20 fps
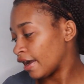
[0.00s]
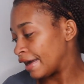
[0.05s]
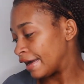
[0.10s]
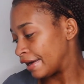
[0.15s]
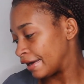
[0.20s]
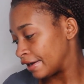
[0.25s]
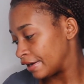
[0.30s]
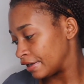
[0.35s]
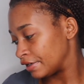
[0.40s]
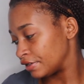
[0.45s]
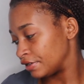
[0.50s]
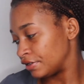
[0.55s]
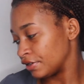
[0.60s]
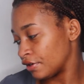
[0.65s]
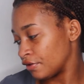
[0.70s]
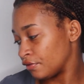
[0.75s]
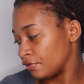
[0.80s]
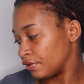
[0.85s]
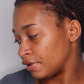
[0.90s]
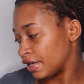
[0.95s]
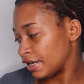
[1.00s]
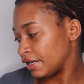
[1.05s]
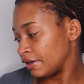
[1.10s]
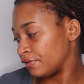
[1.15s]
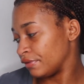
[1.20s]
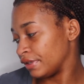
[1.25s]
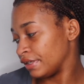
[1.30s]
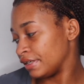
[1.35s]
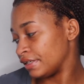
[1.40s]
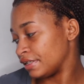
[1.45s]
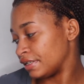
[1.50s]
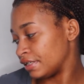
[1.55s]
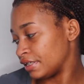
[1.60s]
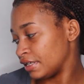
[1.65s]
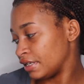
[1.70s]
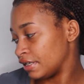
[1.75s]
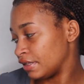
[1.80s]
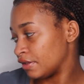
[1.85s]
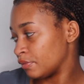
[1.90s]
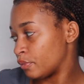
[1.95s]
I don't, I didn't really
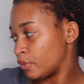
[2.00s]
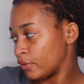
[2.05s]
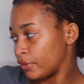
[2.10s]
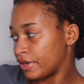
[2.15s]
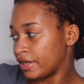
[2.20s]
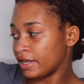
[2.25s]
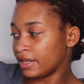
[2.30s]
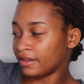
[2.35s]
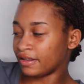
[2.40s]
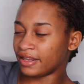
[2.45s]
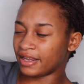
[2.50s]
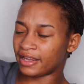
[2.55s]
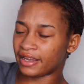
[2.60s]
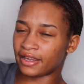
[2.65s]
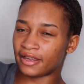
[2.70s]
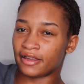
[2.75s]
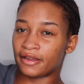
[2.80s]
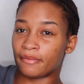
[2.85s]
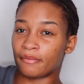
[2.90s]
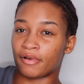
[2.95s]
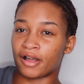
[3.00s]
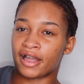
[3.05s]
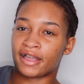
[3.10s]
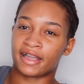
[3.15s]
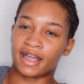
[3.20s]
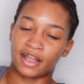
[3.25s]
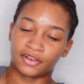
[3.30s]
see the point in like buying